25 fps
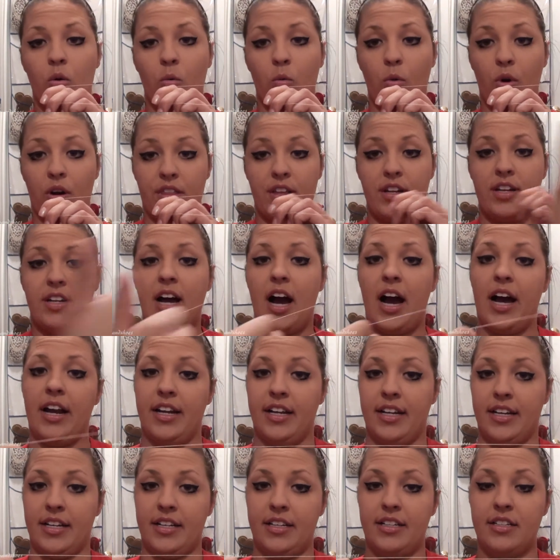Where the
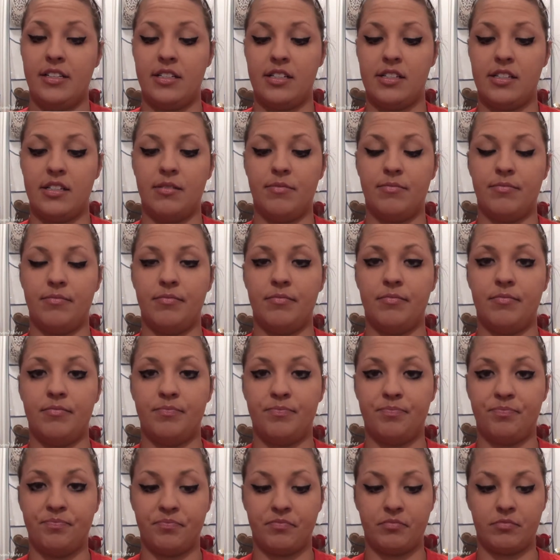knot is,
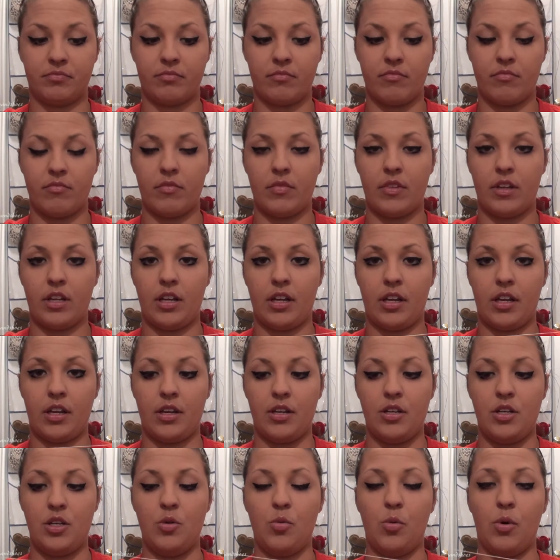
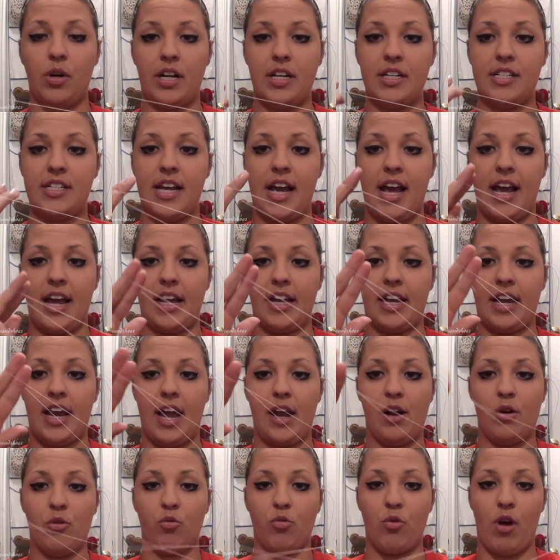you want to take
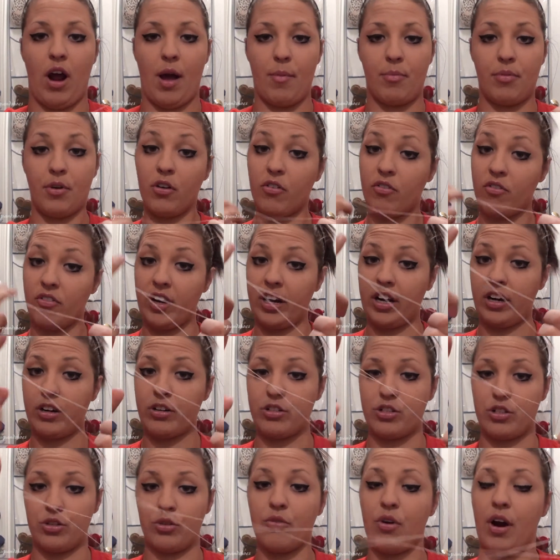and wrap your
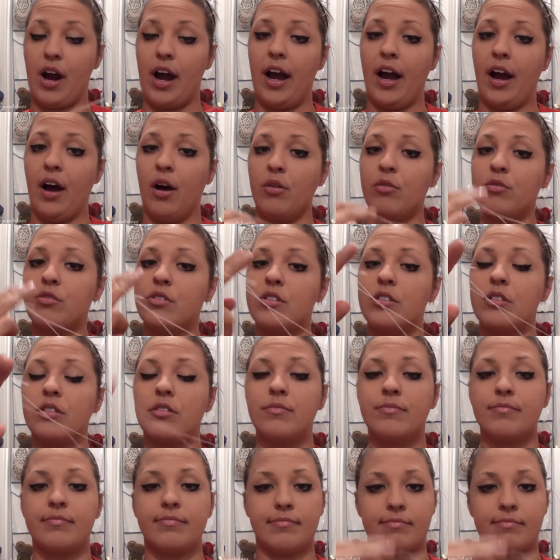fingers around